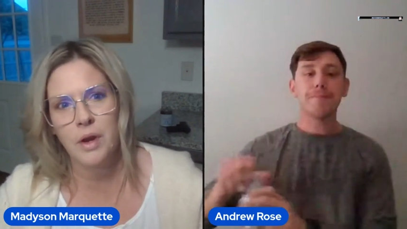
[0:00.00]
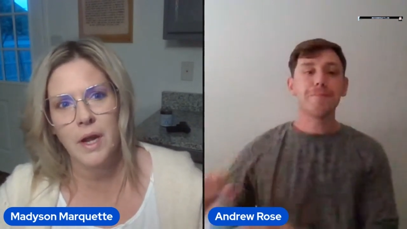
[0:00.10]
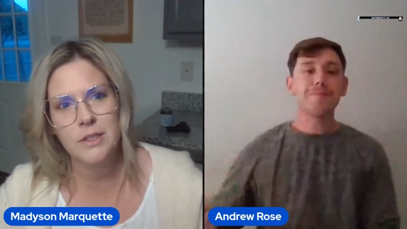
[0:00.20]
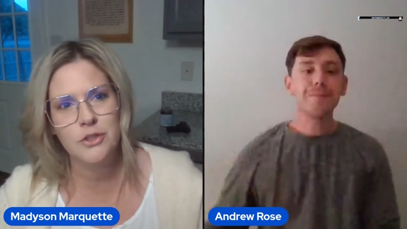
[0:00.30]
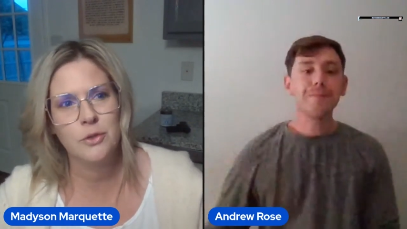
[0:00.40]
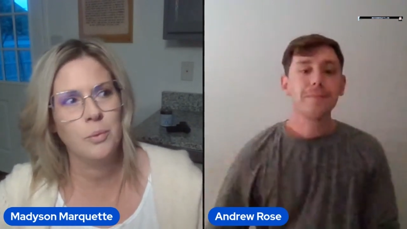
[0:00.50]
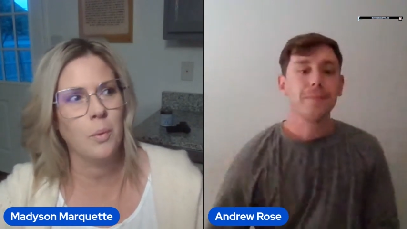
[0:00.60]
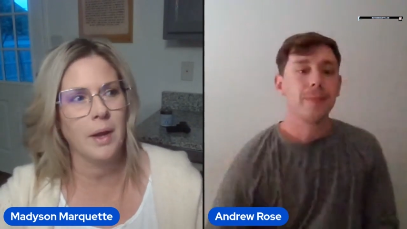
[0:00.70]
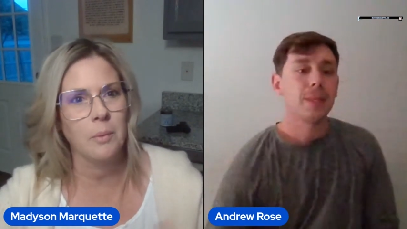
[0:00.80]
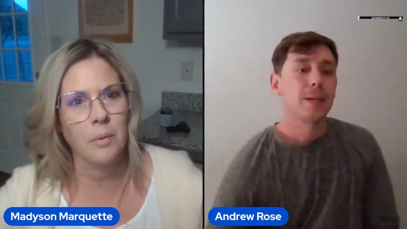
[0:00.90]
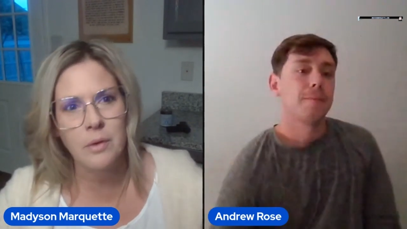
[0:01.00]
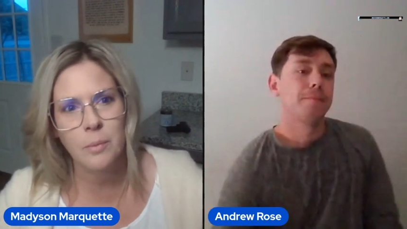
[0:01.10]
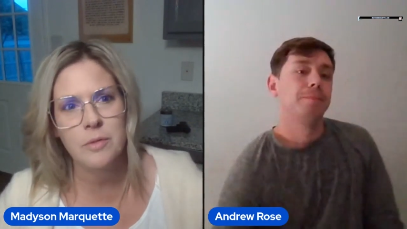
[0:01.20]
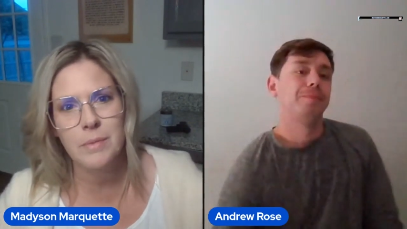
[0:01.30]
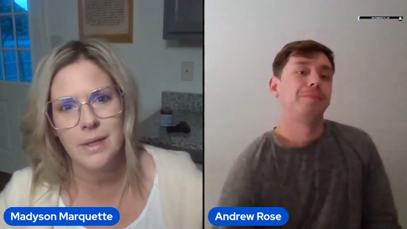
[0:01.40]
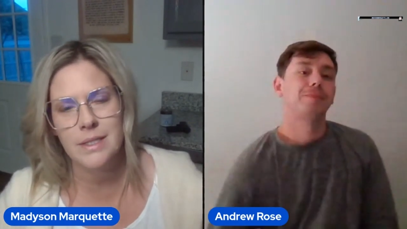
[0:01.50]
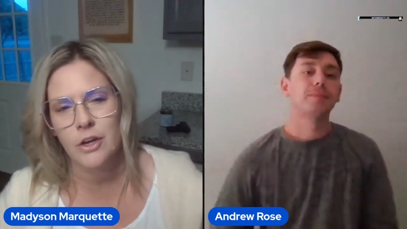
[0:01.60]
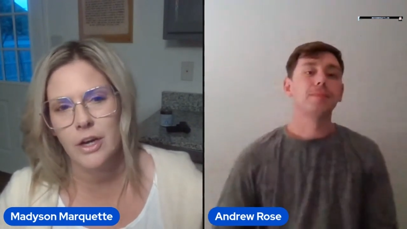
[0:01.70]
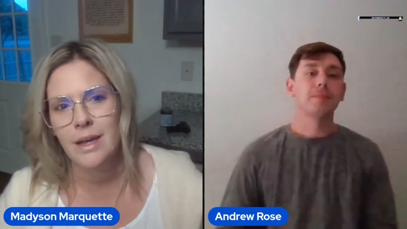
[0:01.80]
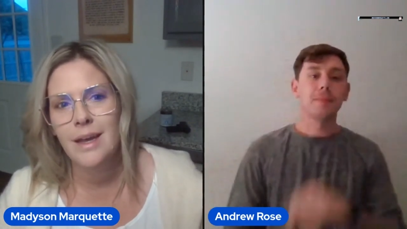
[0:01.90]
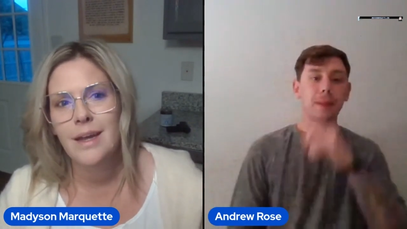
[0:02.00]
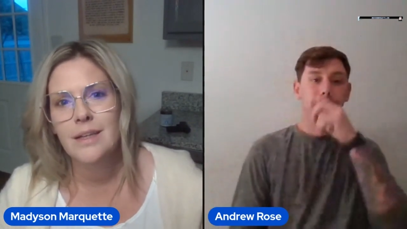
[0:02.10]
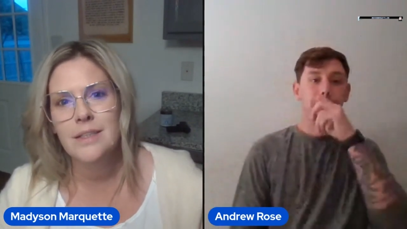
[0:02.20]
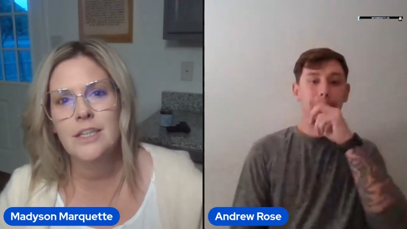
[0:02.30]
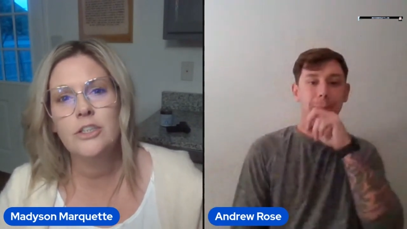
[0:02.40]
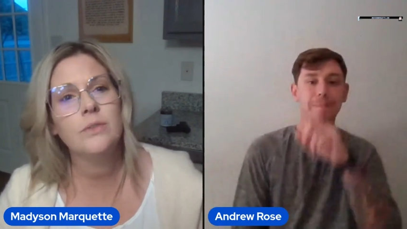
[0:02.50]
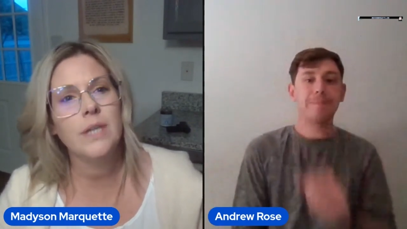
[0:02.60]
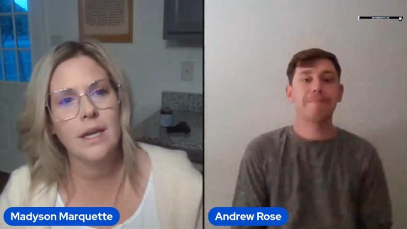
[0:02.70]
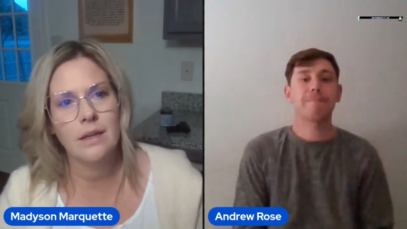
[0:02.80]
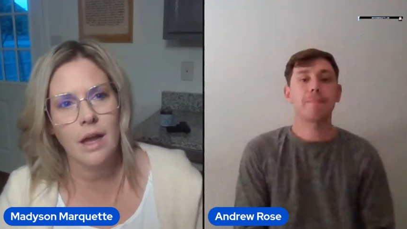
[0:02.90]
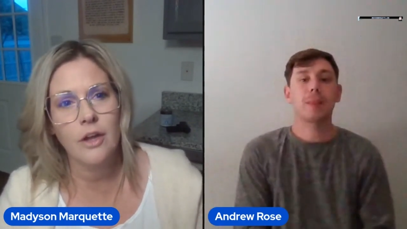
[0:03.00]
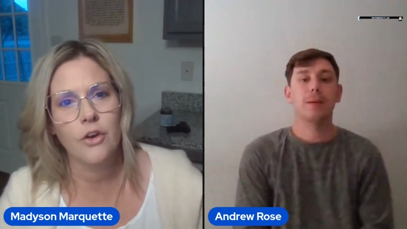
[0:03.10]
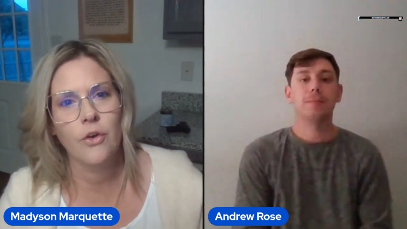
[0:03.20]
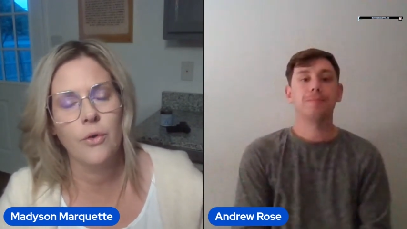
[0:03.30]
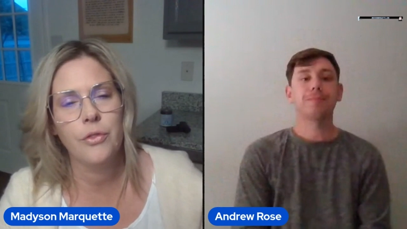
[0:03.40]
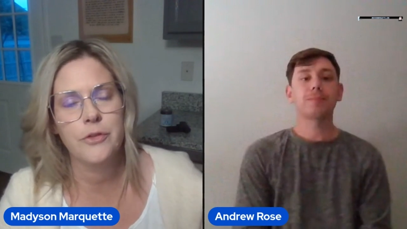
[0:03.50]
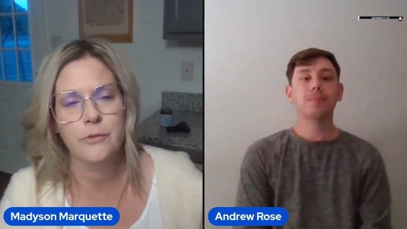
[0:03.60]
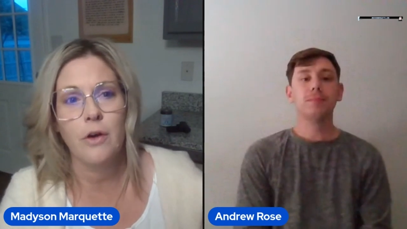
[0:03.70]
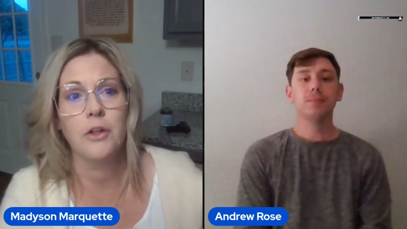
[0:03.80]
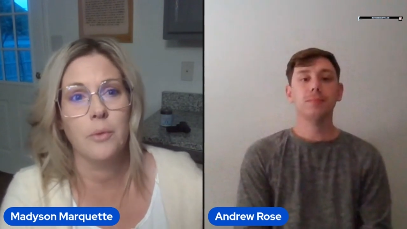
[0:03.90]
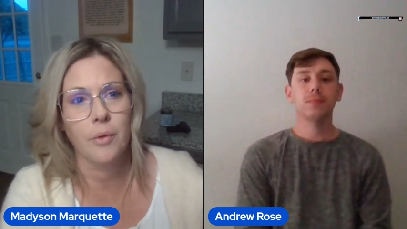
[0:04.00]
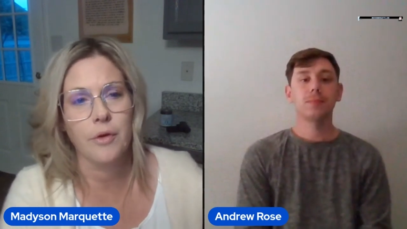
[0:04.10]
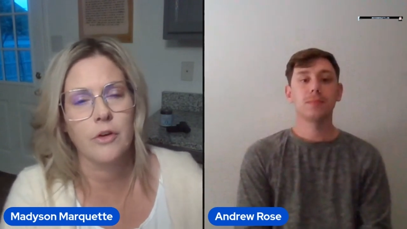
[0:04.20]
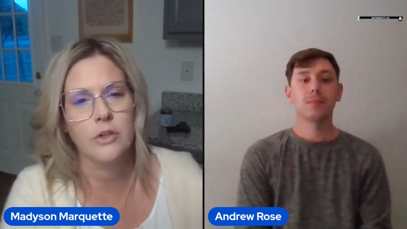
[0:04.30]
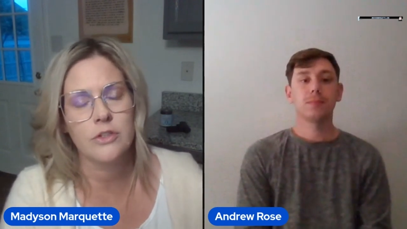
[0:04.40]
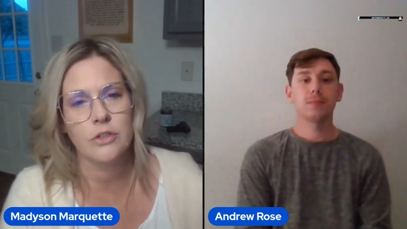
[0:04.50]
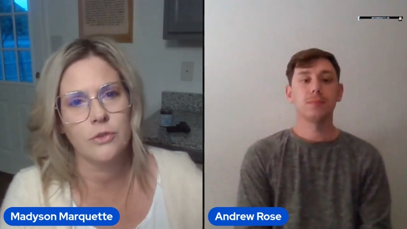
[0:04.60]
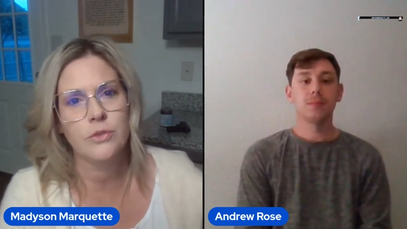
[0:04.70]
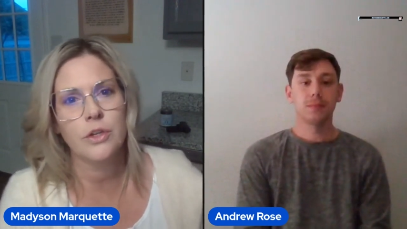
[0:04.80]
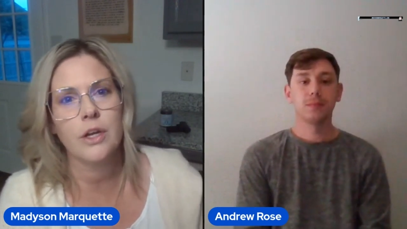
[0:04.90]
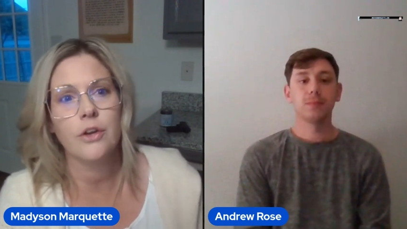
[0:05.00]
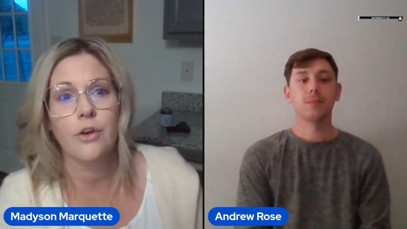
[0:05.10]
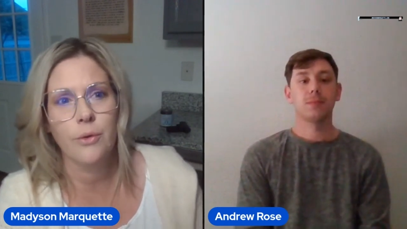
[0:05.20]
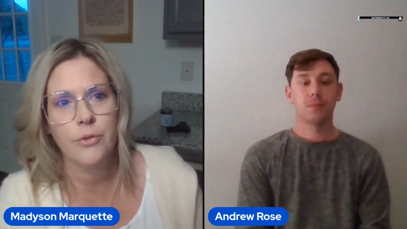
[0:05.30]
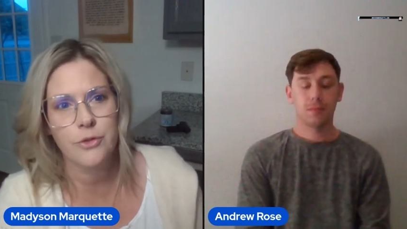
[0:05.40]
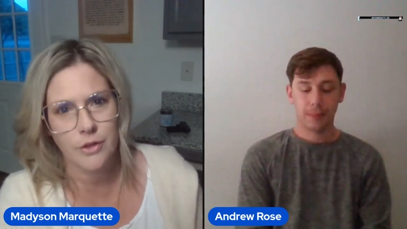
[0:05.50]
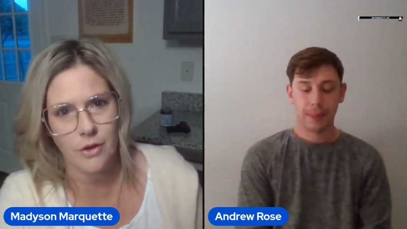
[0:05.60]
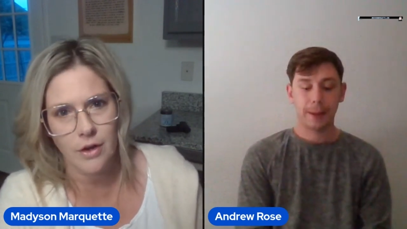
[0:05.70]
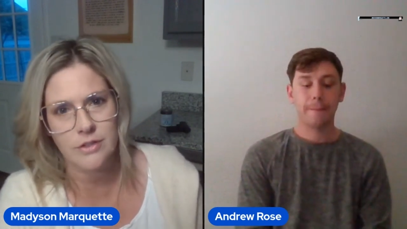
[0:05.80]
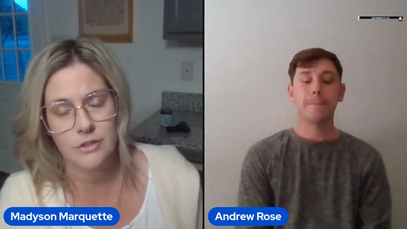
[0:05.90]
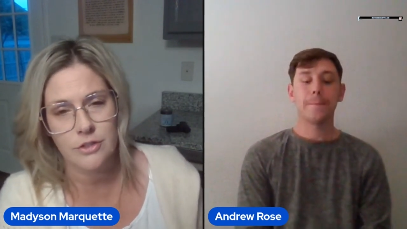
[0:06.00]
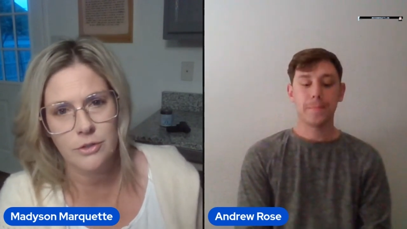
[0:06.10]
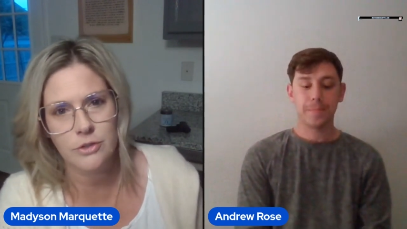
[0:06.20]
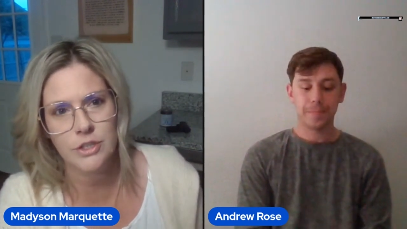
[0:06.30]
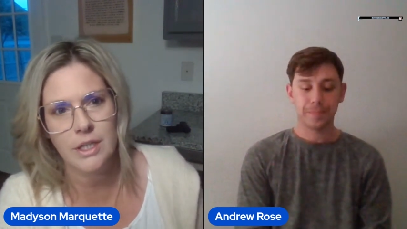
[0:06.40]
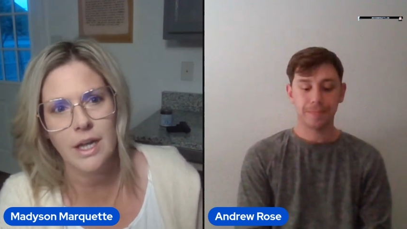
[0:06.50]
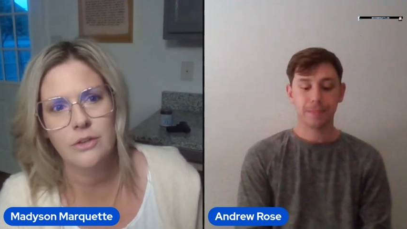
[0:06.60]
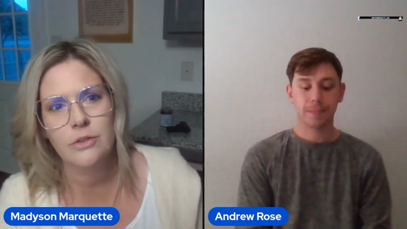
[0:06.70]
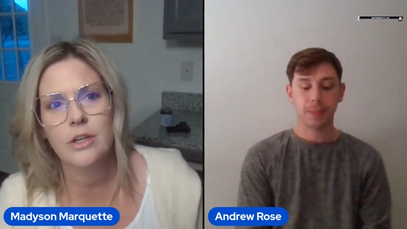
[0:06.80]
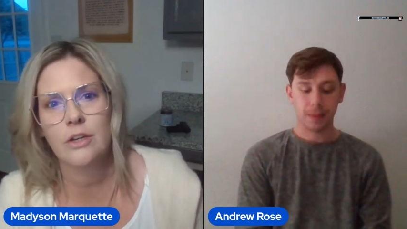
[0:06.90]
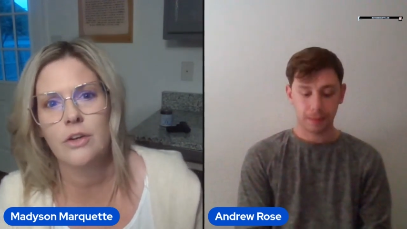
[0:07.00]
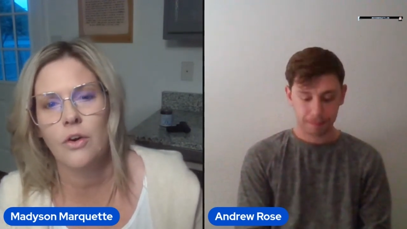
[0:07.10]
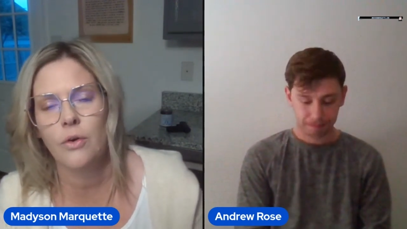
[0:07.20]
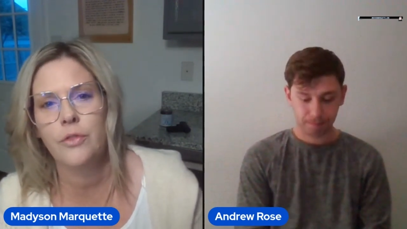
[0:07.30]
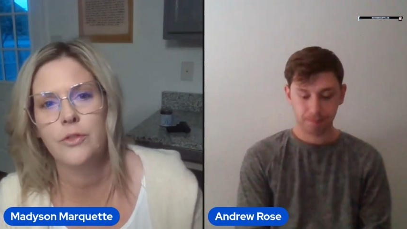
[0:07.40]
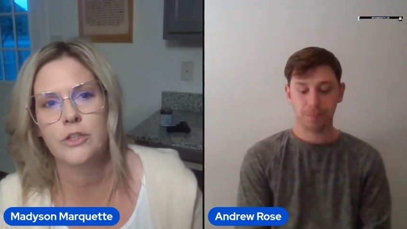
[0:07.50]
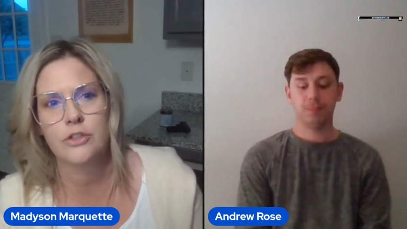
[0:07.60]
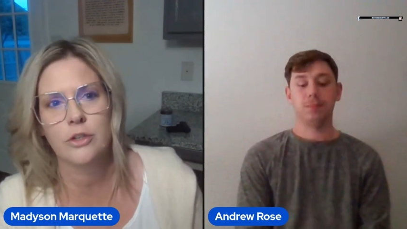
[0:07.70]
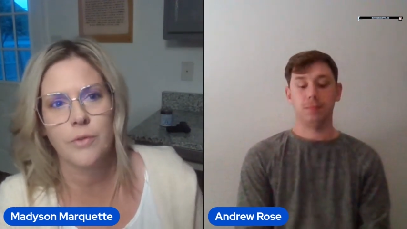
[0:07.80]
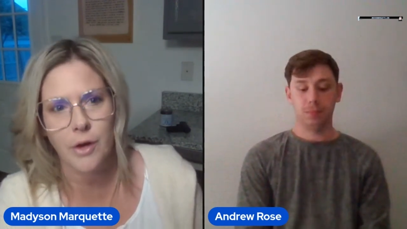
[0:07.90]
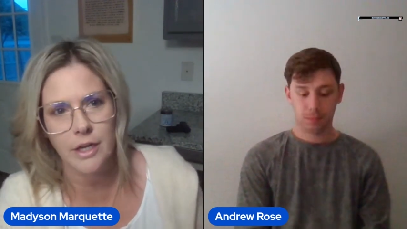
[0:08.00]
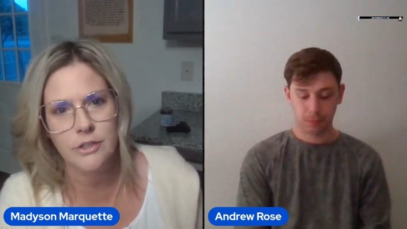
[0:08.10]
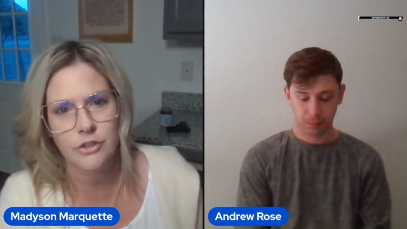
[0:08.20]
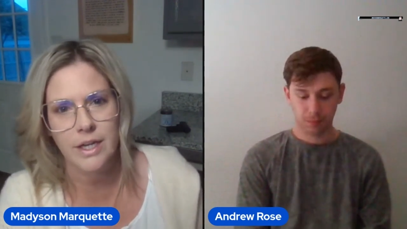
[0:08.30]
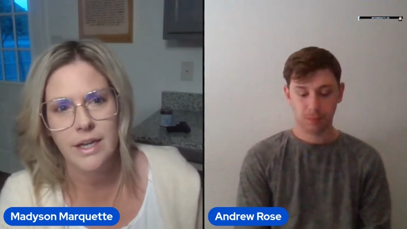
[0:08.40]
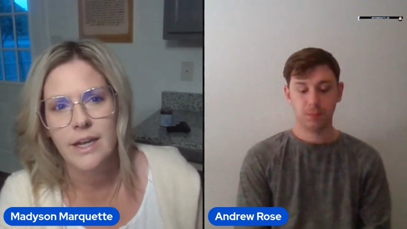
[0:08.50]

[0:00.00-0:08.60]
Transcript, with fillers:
Speaker 1: what I do. I work with military. Didn't you take not an oath to follow orders? You took an oath to the Constitution and you took an oath to serve our country.